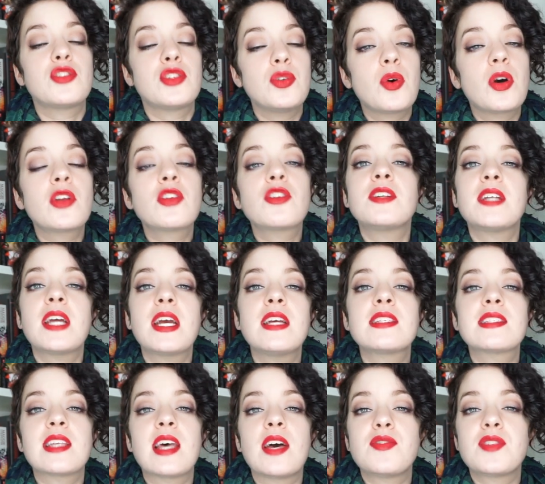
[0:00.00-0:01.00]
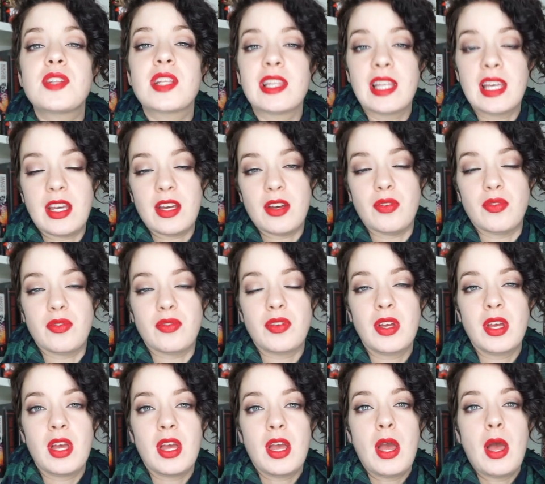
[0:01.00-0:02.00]
200 days left to live.
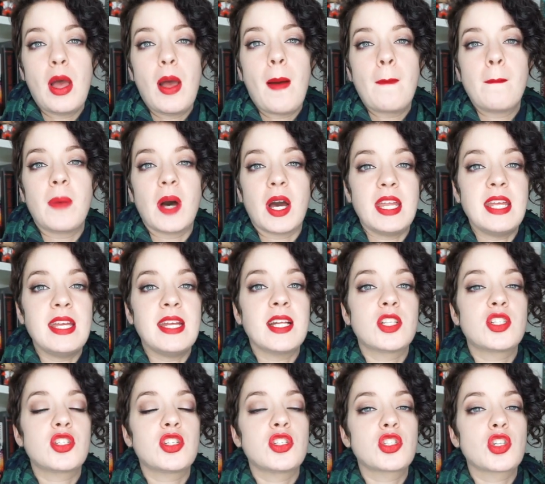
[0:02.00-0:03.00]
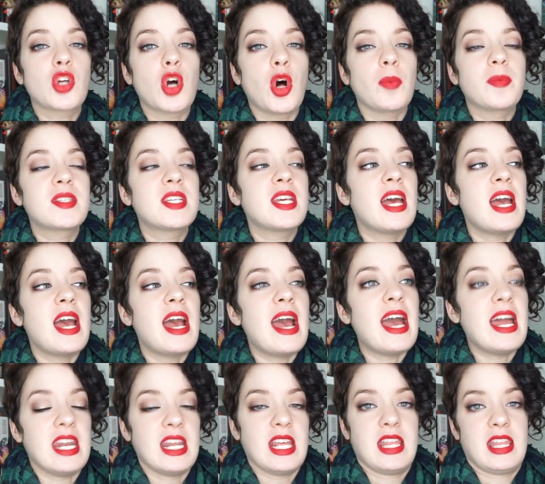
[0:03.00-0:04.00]
But he gets to sculpt
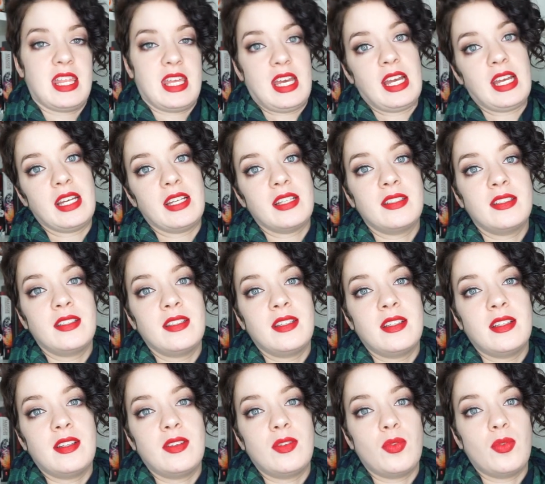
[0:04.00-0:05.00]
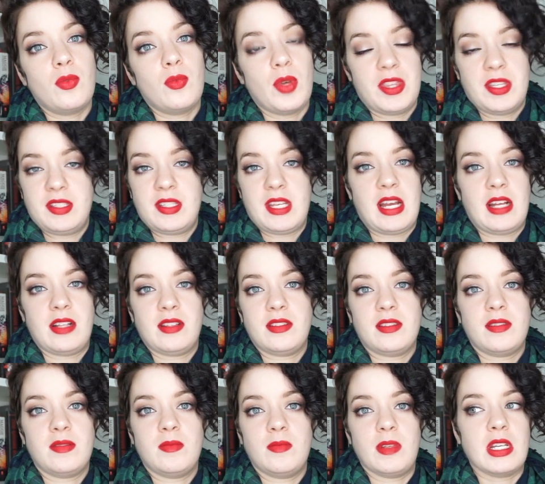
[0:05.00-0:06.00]
anything with his
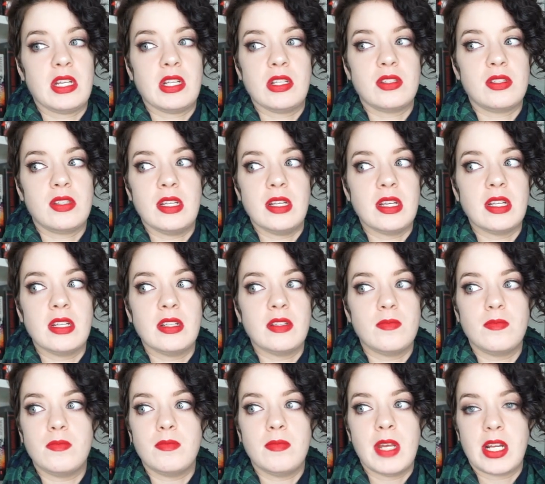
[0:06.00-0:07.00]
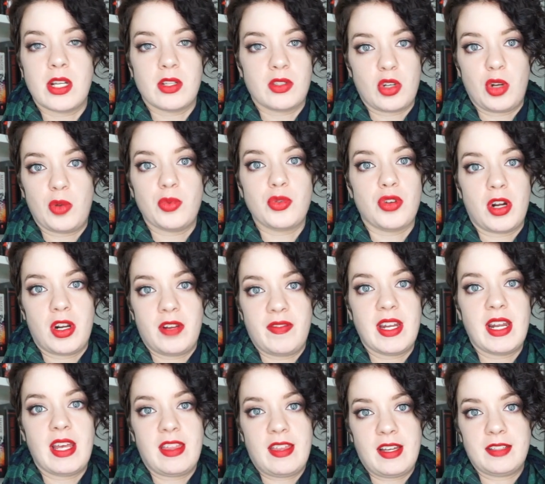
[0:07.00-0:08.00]
hands. He can make a sculpture out
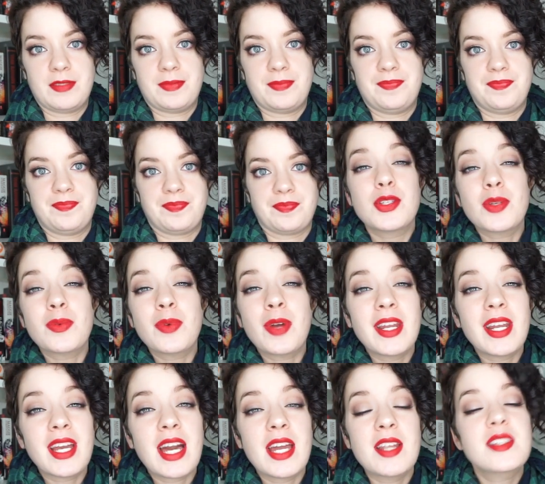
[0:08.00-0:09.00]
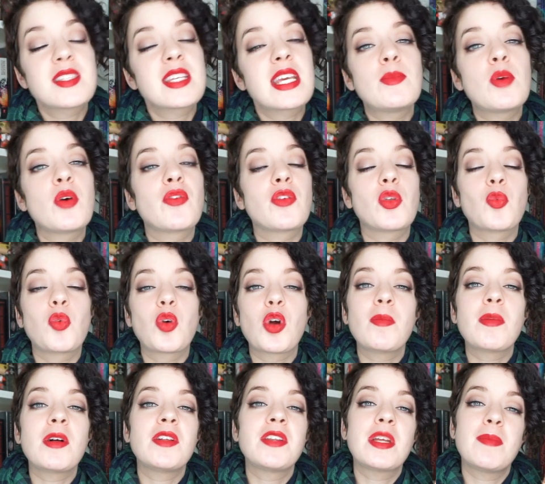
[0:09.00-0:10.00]
of anything. So I'm gonna kind of skim over the
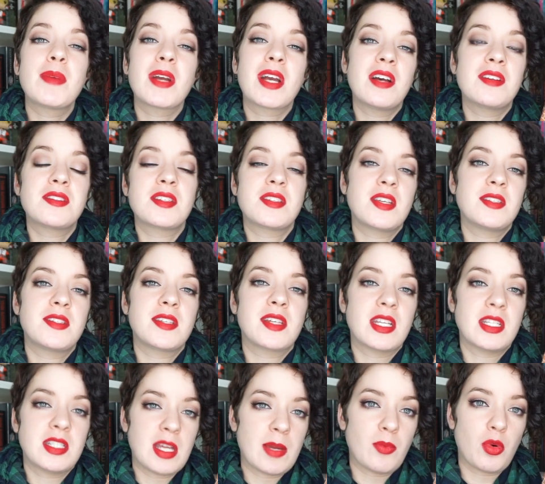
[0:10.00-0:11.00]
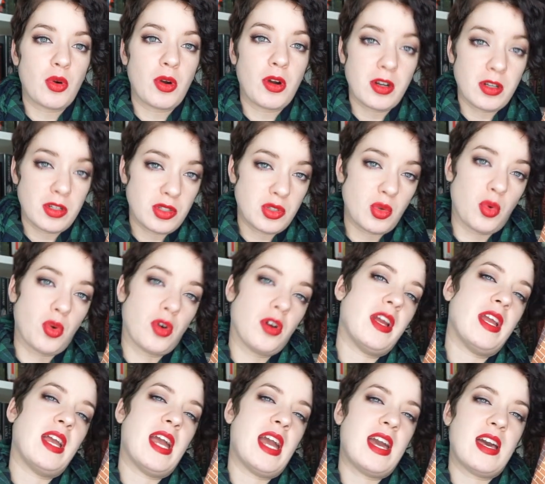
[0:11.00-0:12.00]
world building because this is a contemporary
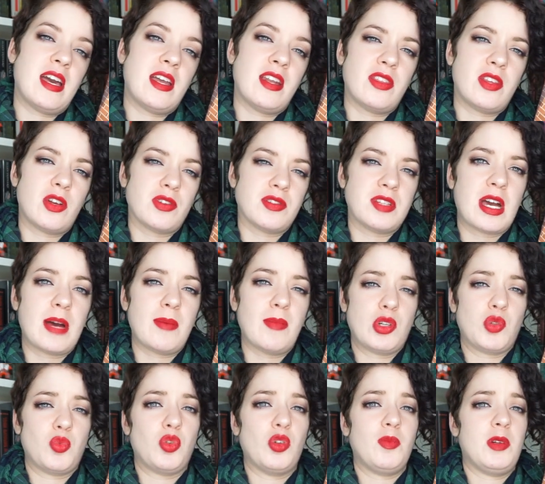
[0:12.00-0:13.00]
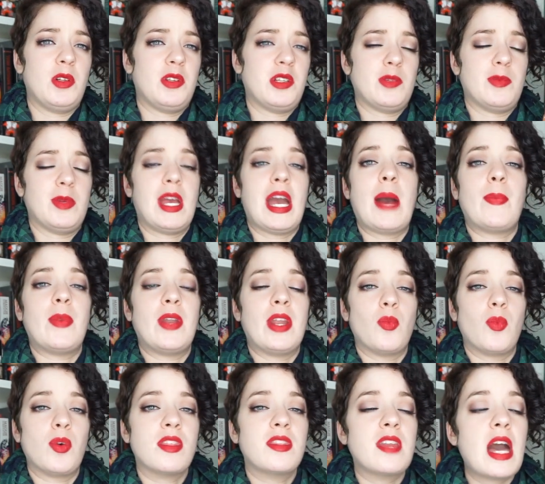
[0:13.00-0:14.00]
story and there's not much world building to be
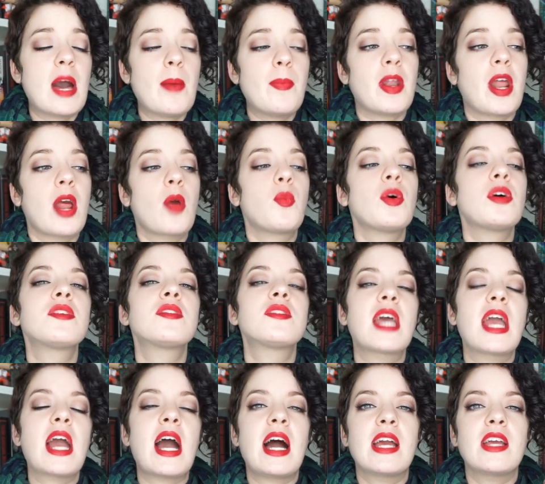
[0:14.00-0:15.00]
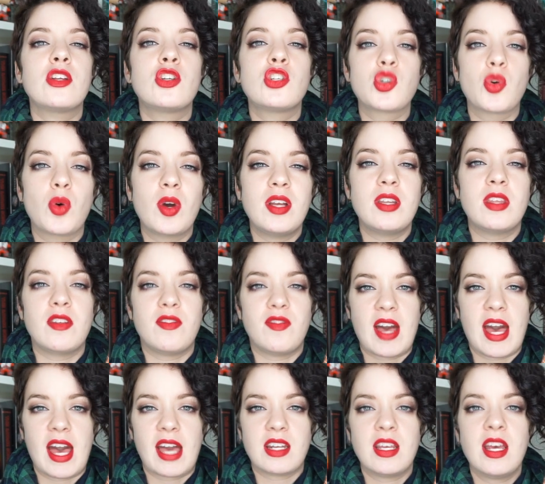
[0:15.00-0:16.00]
happening with that, but I will say I enjoyed the
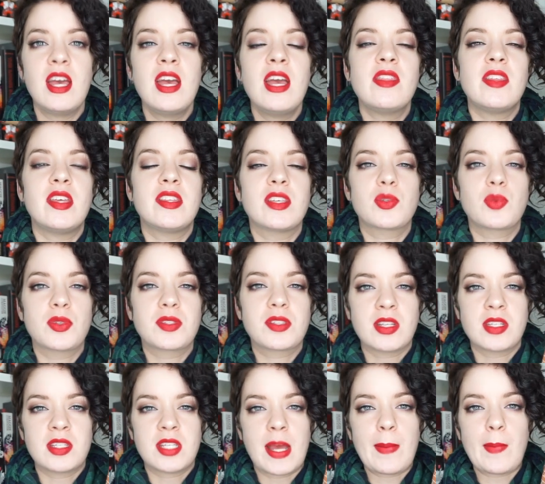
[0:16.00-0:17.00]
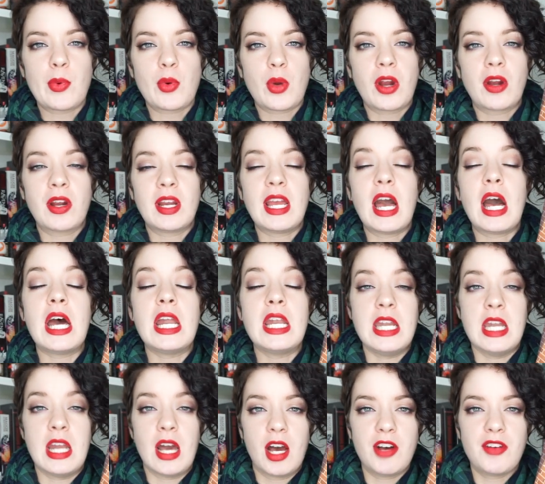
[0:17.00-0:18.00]
fact that this was contemporary
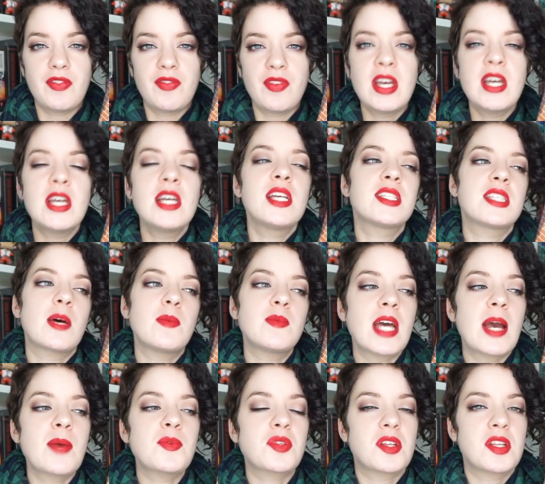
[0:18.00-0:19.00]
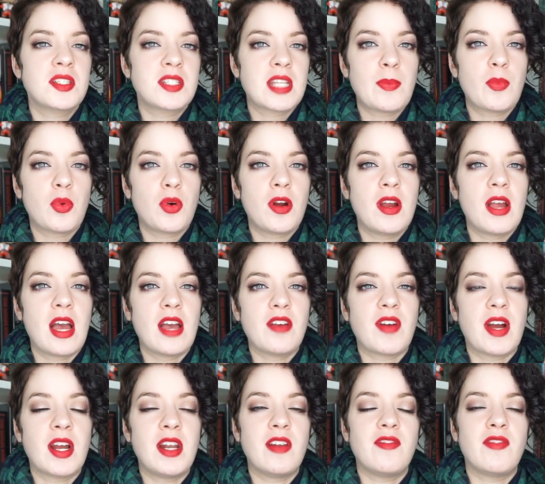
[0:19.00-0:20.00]
enough. Sometimes with contemporary, I
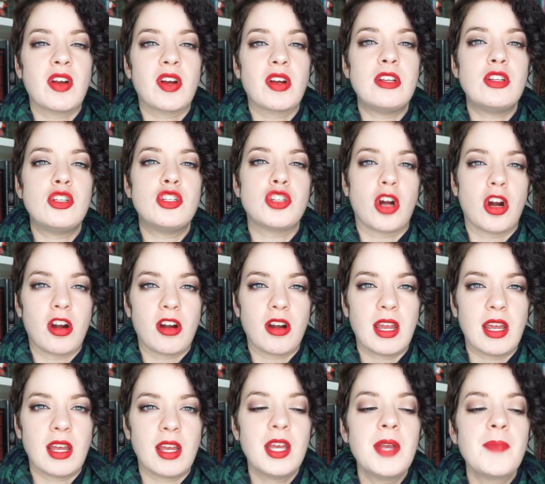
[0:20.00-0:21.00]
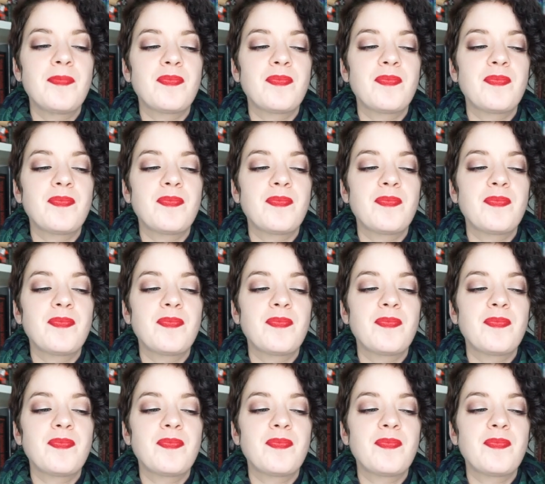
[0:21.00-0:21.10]
find it very jarring